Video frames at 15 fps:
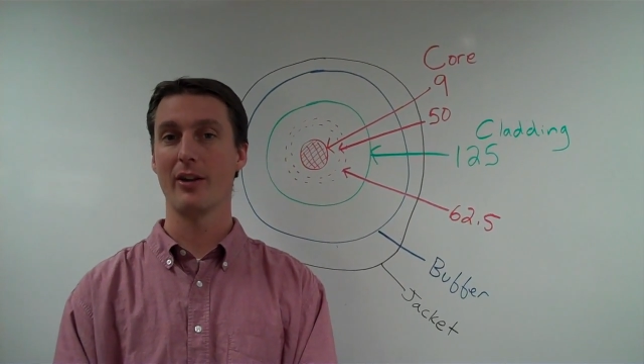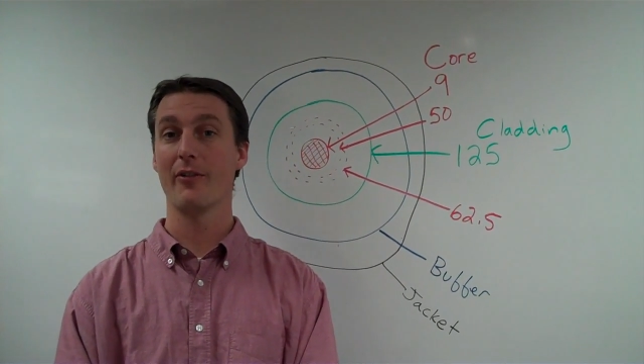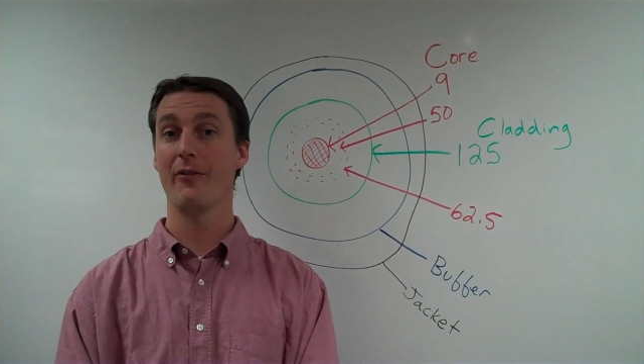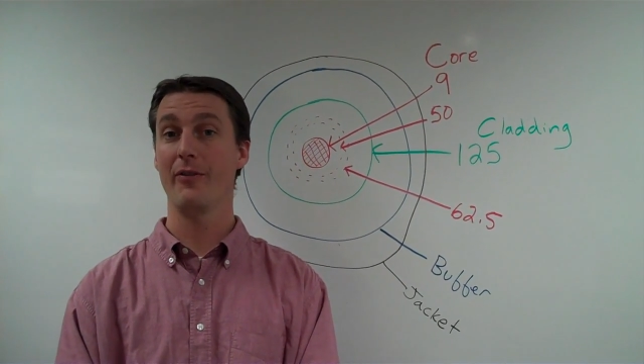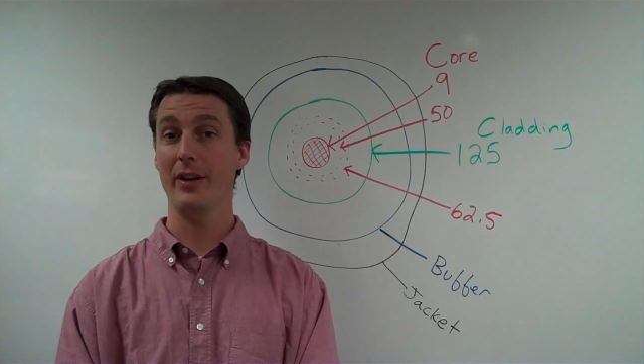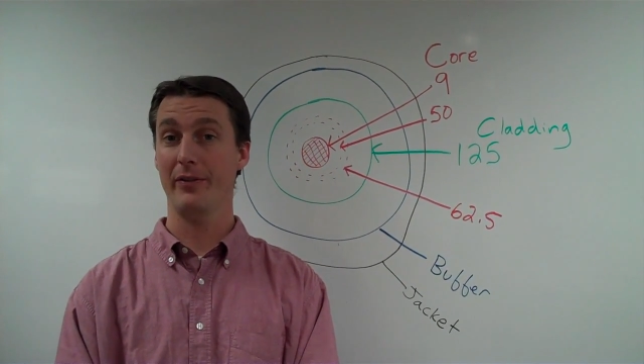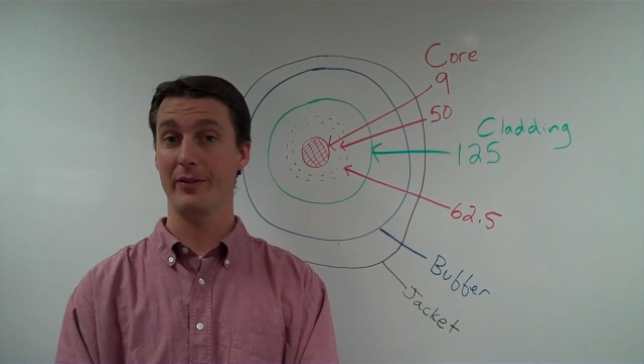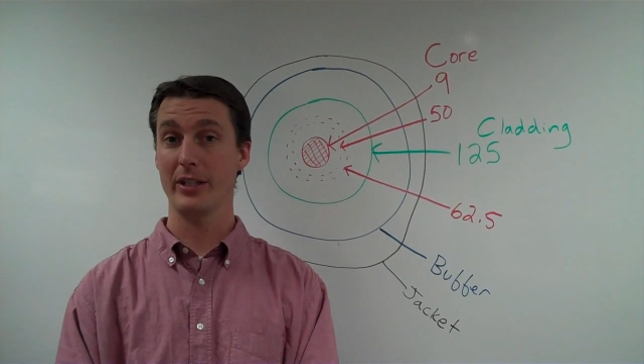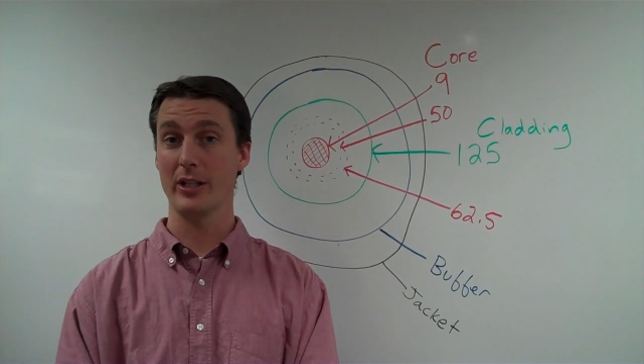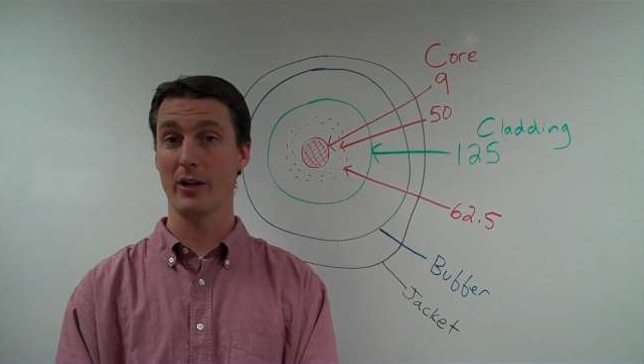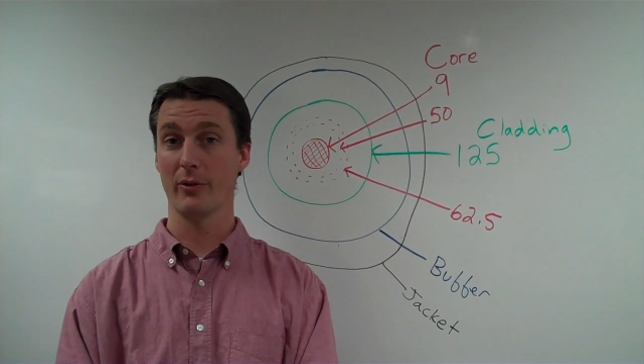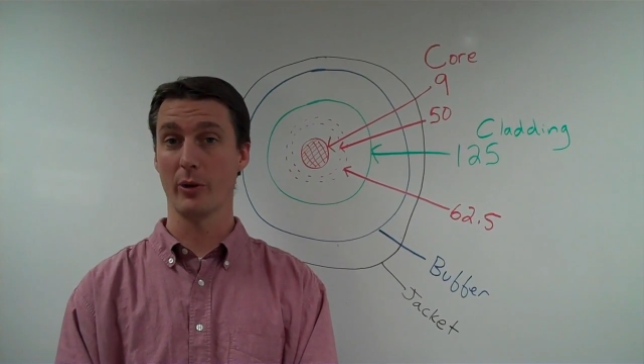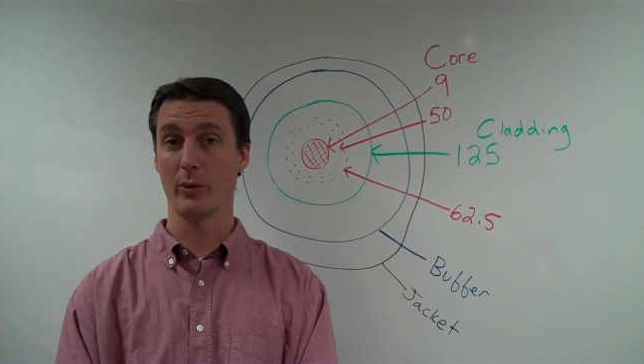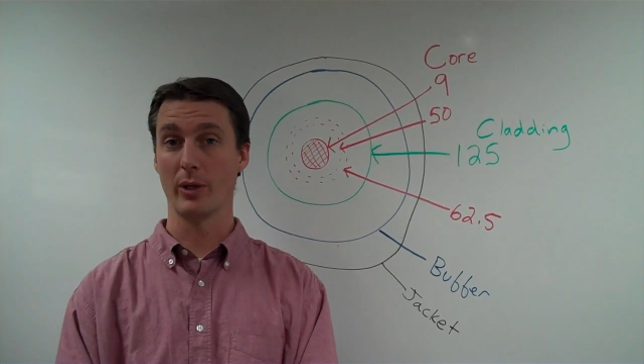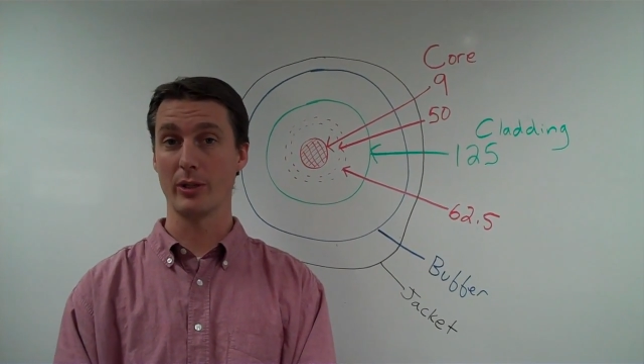50
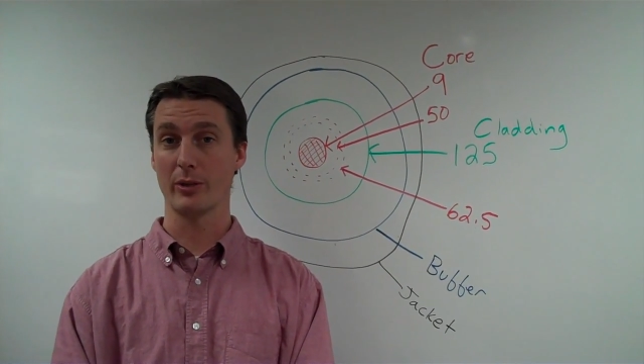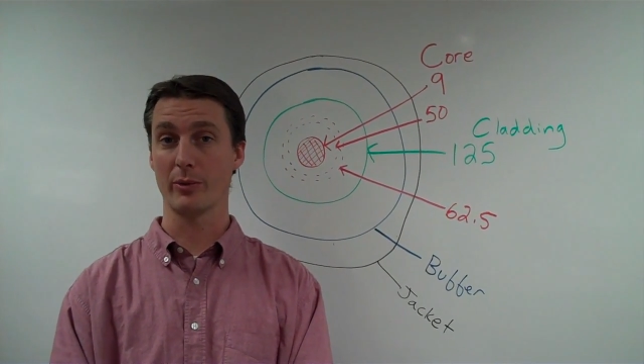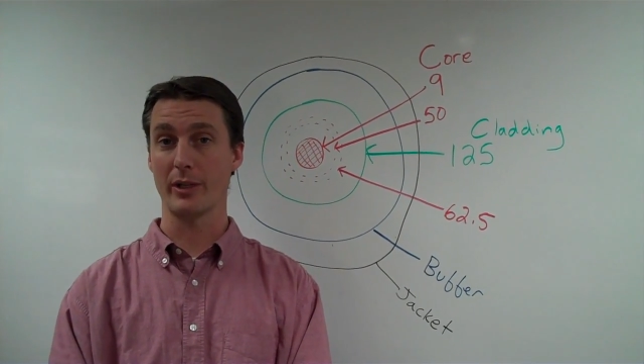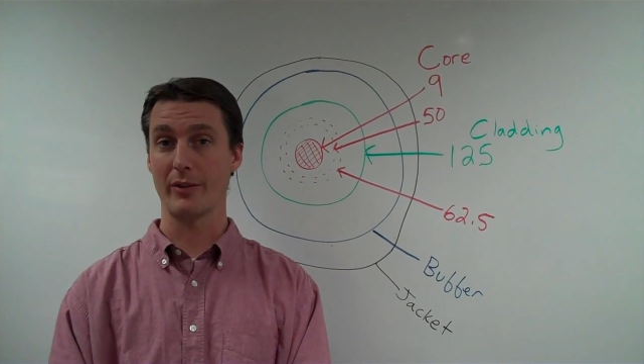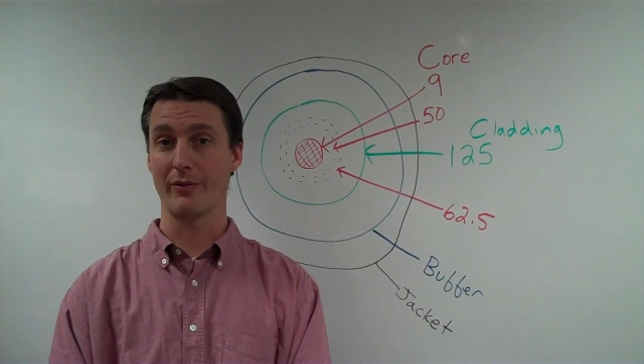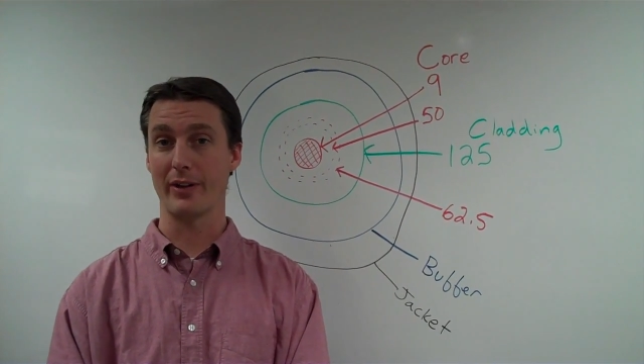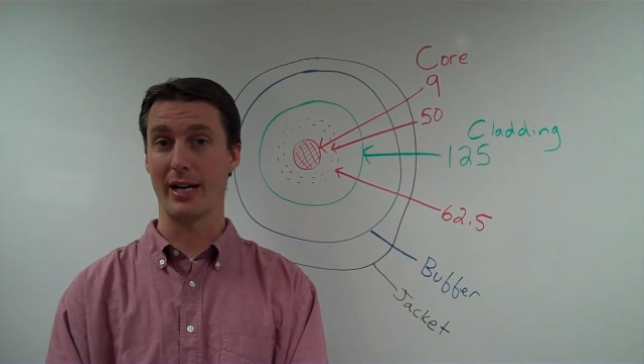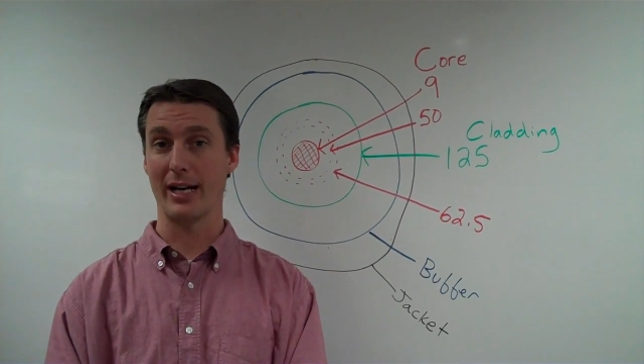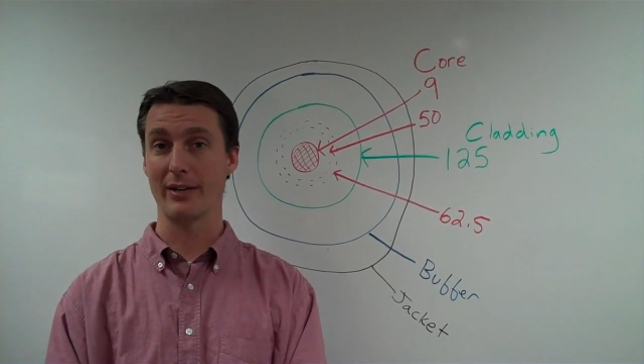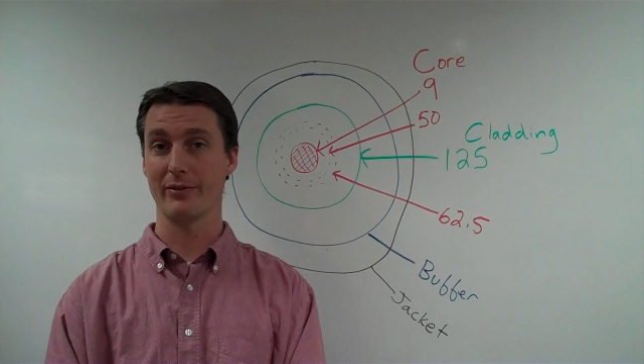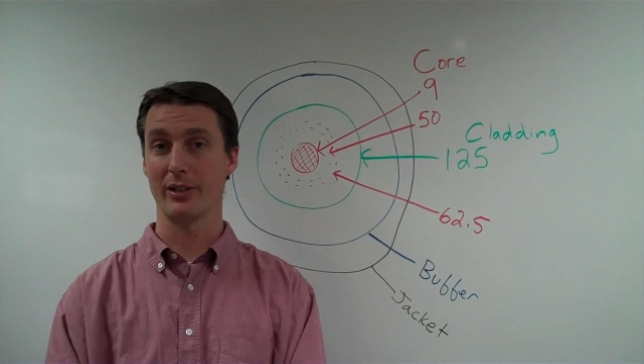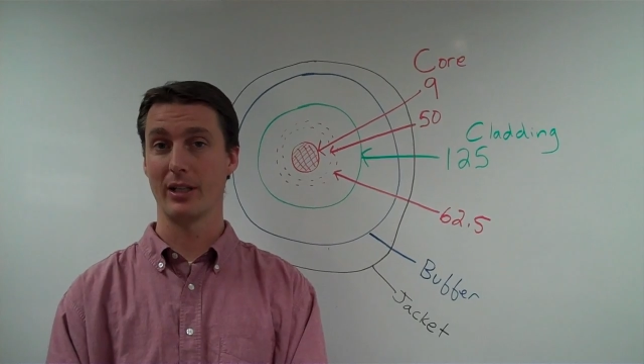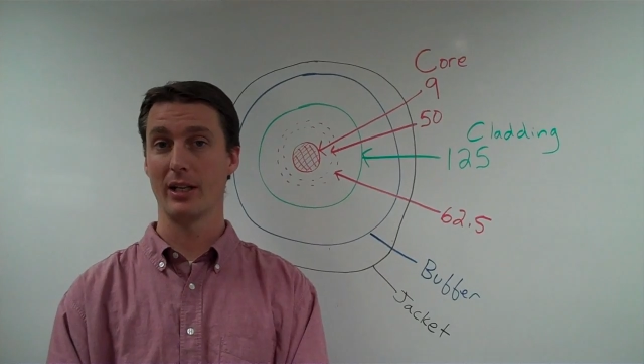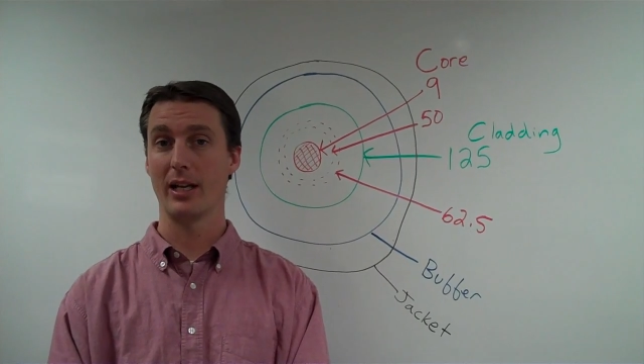over 125,